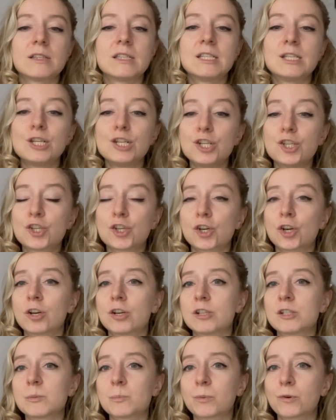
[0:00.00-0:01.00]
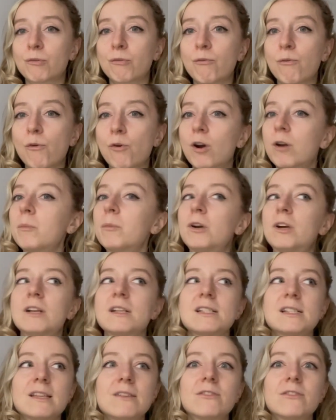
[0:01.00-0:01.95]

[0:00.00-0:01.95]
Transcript: teachers, performers,